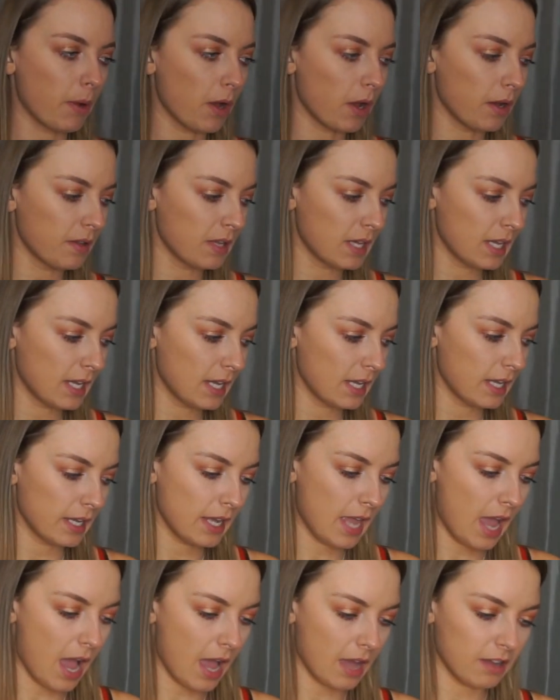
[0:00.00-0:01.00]
but
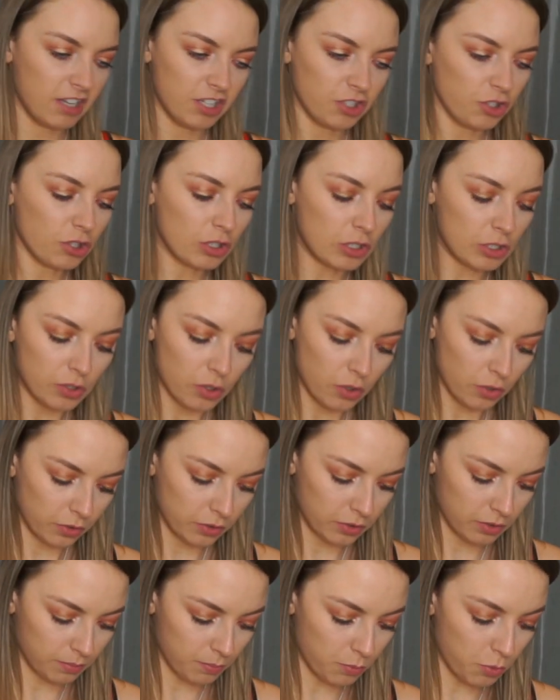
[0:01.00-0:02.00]
yeah, it just
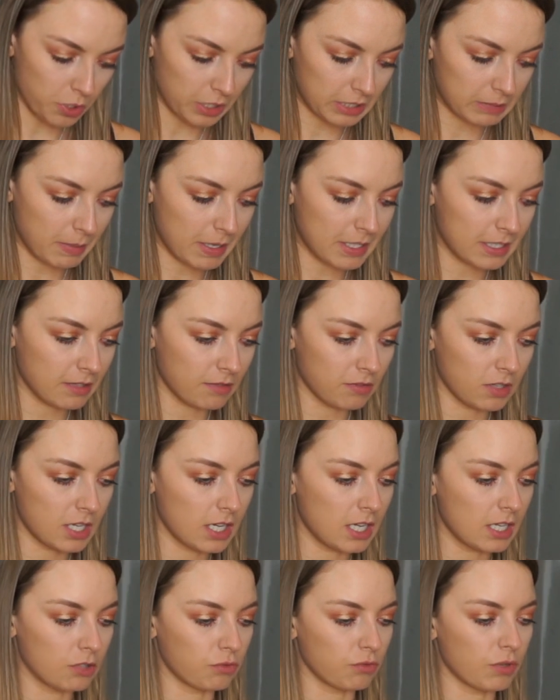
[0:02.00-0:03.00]
looks more expensive than
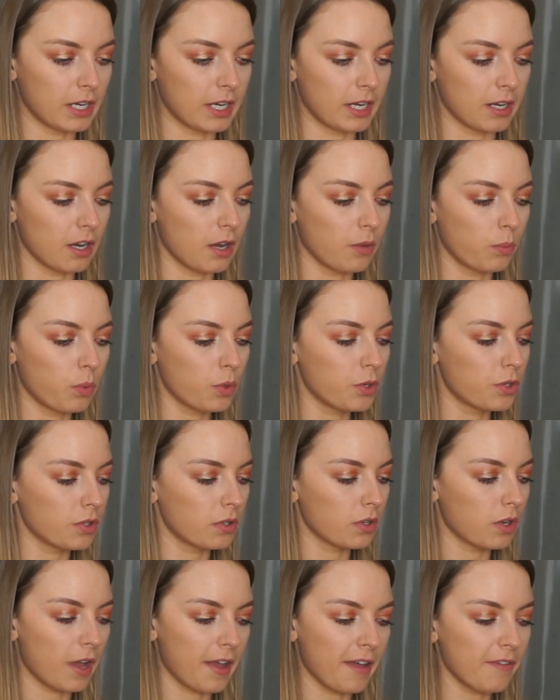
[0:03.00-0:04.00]
it is really, and
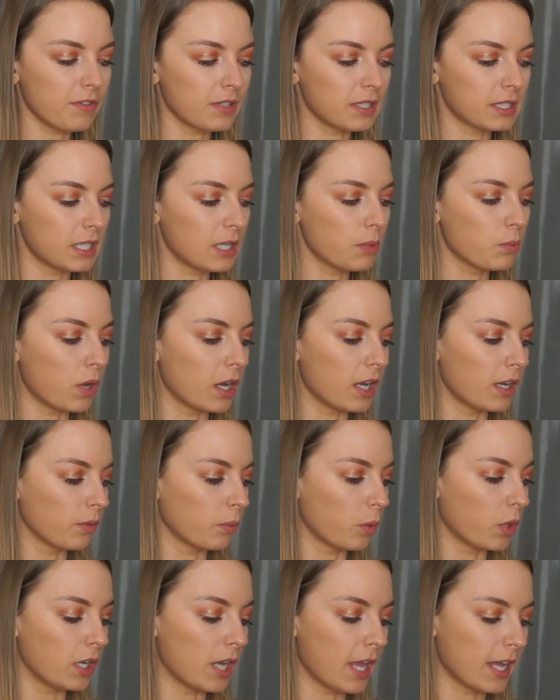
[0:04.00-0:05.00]
I haven't seen
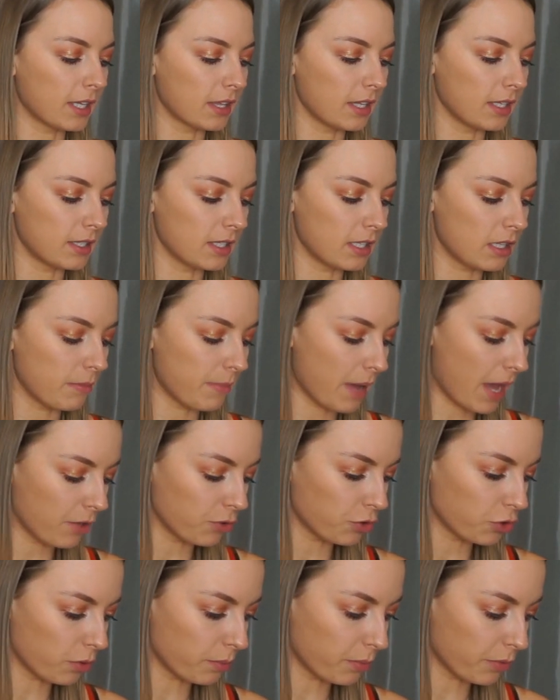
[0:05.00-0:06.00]
one like this in the
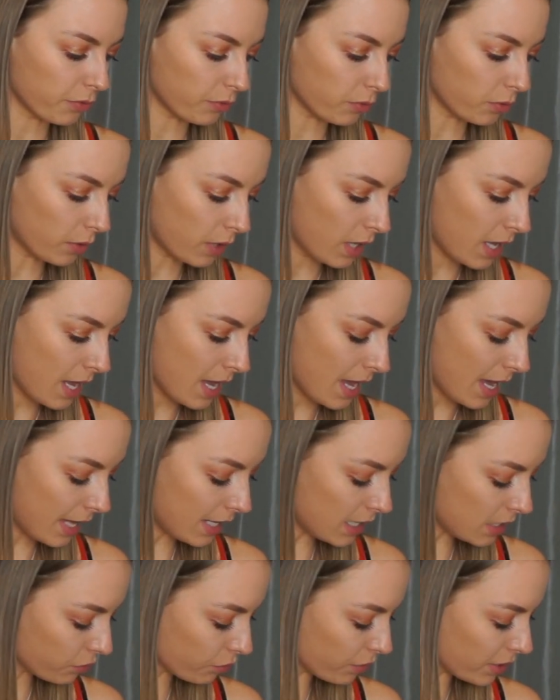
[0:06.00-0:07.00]
pound shop before, and
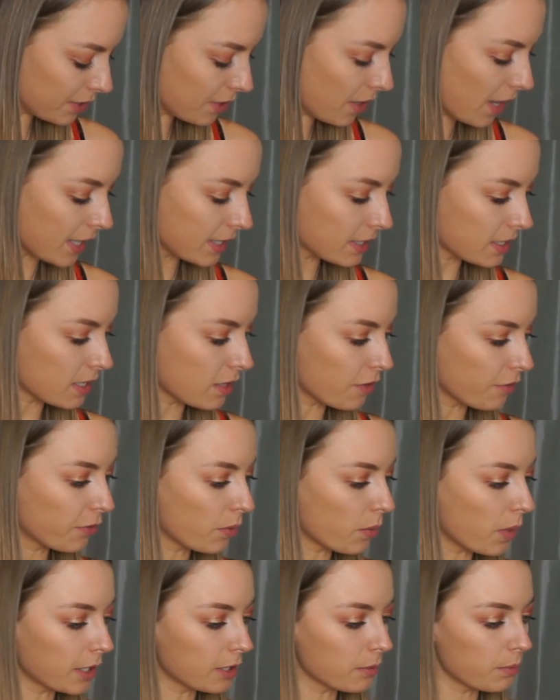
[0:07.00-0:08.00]
it's really nice, and I
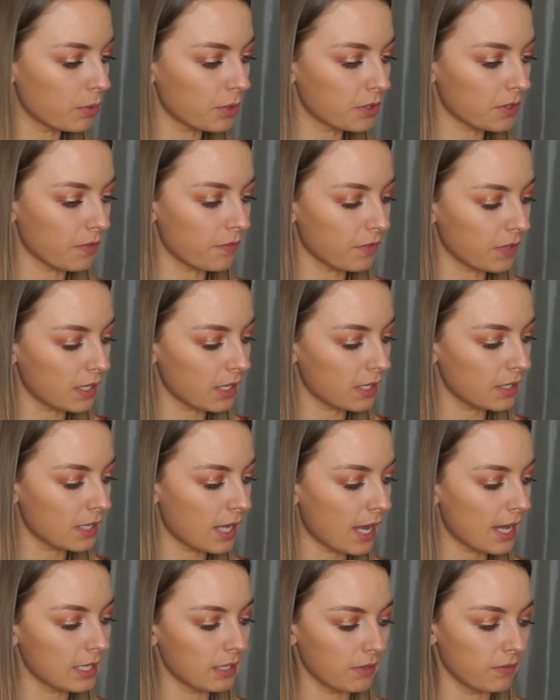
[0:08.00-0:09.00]
thought I could put something in
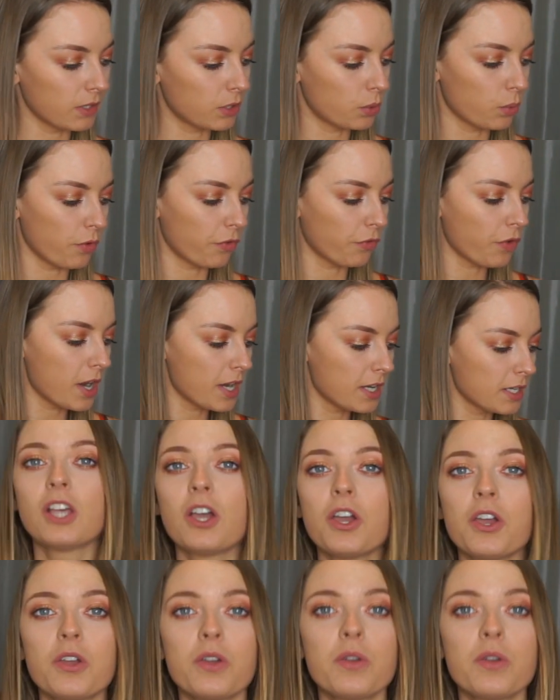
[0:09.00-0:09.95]
that and give it to a friend. So